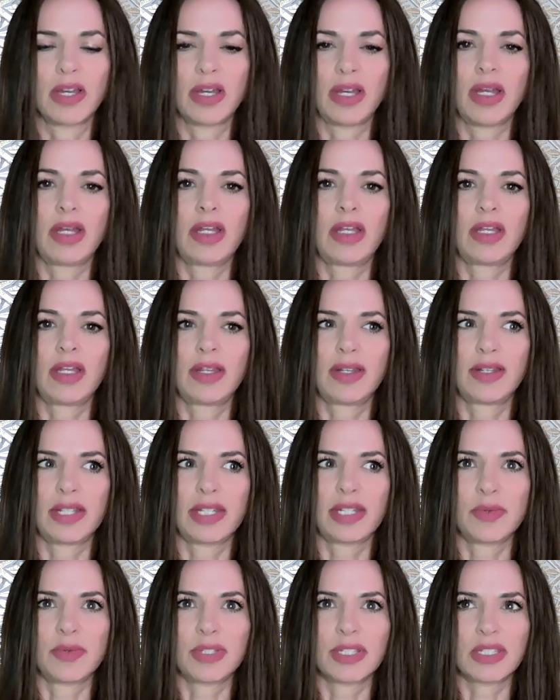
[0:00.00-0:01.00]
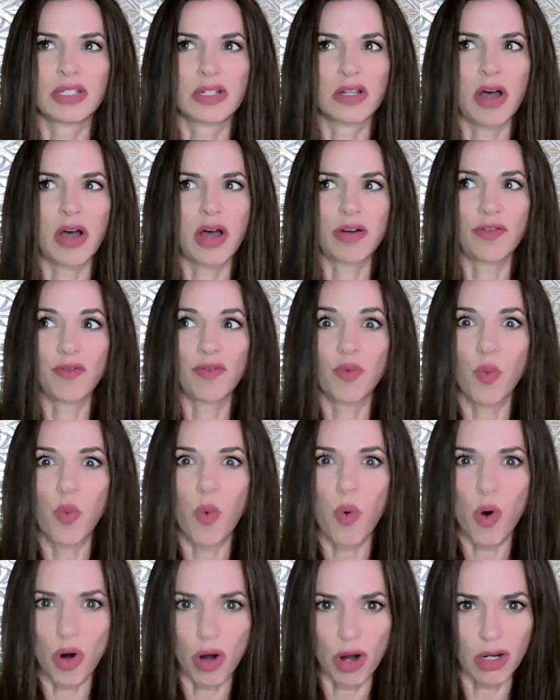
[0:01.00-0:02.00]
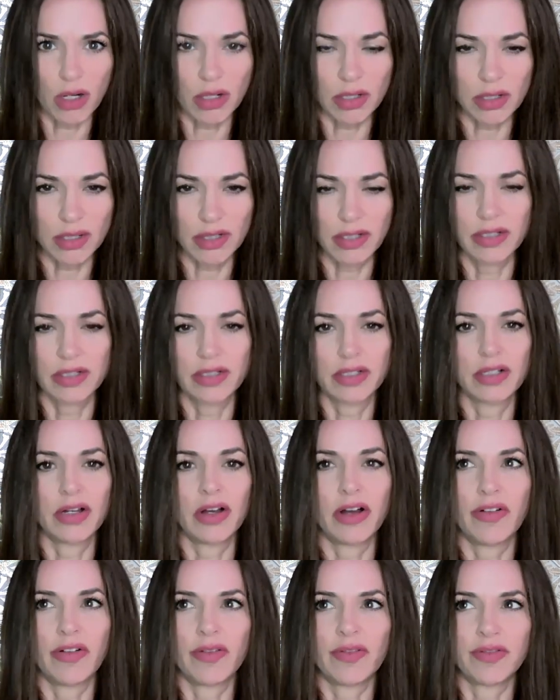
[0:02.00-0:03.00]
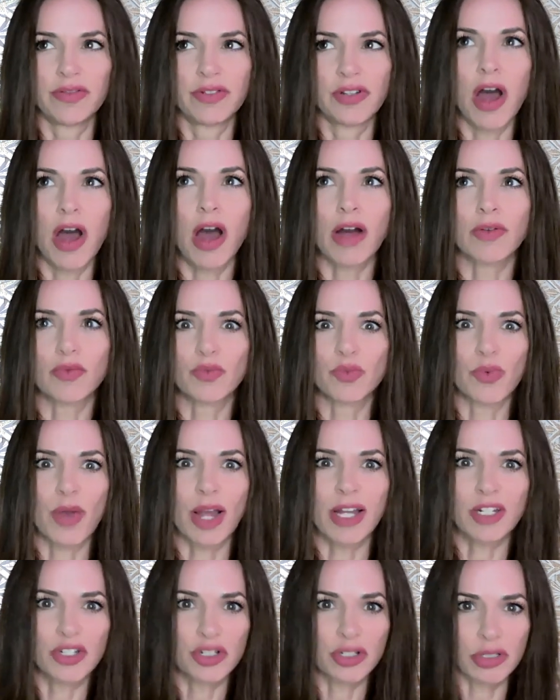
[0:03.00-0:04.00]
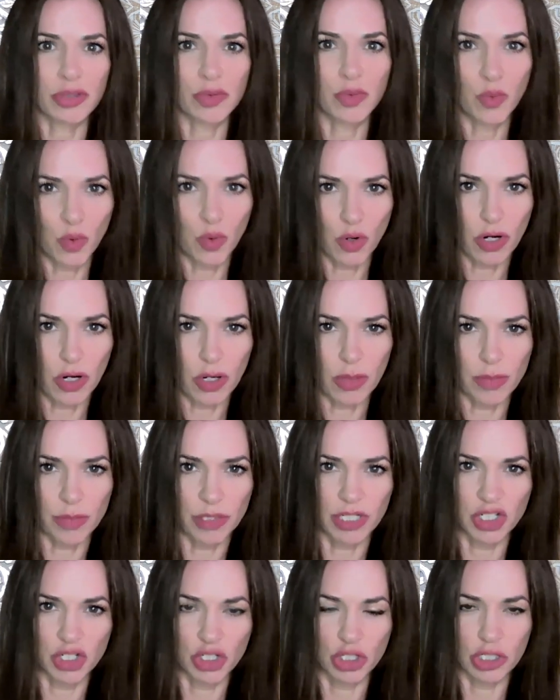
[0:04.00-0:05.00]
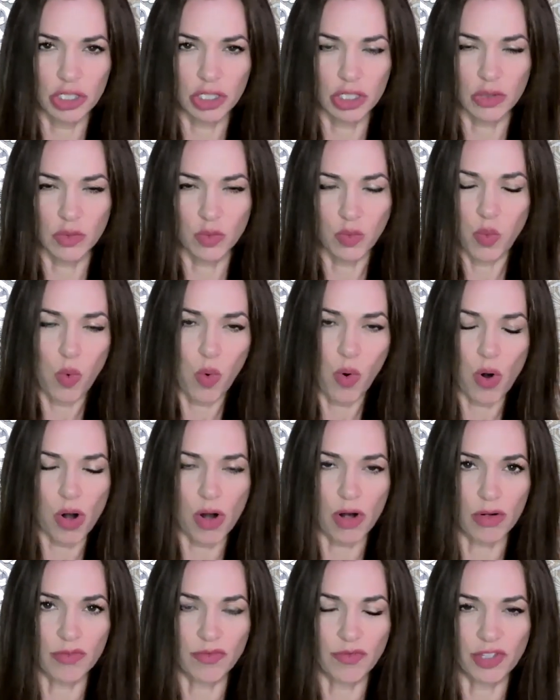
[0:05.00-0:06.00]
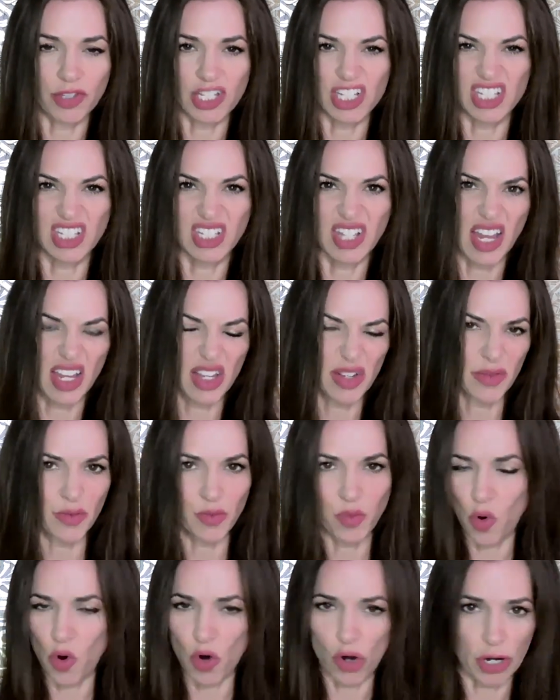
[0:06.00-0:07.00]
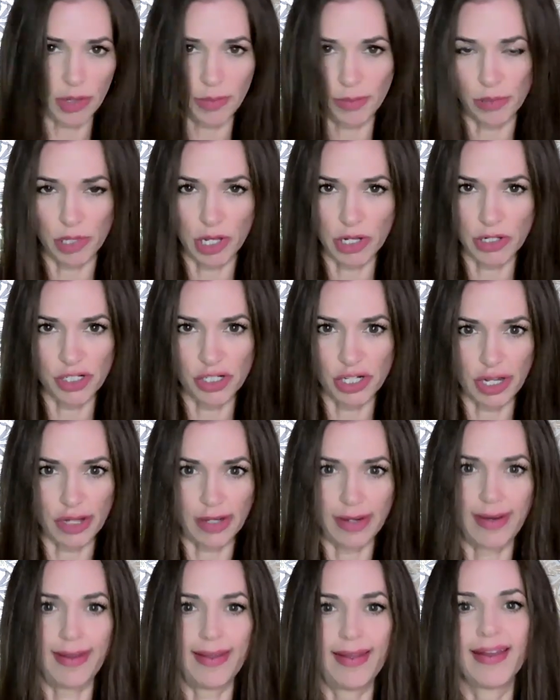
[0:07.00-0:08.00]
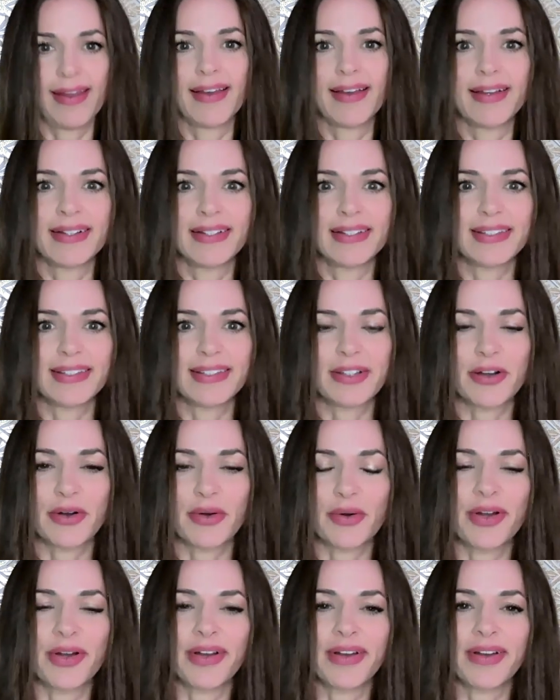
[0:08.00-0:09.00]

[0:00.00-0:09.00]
And he was the god of war, of not righteous war, but just war for the sake of war and bloodshed. So